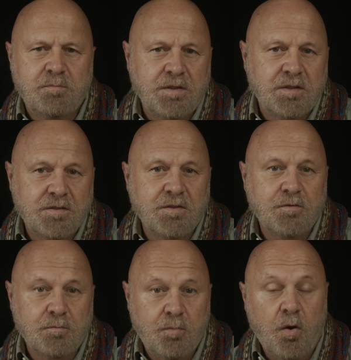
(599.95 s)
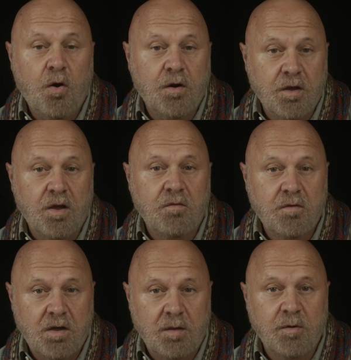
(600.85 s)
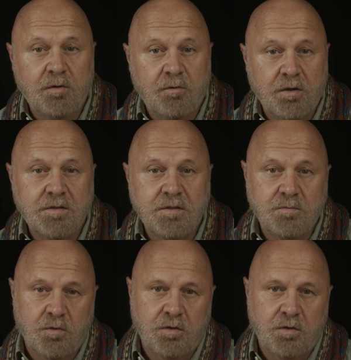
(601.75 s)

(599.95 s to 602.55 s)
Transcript: be considered part of Climate Crisis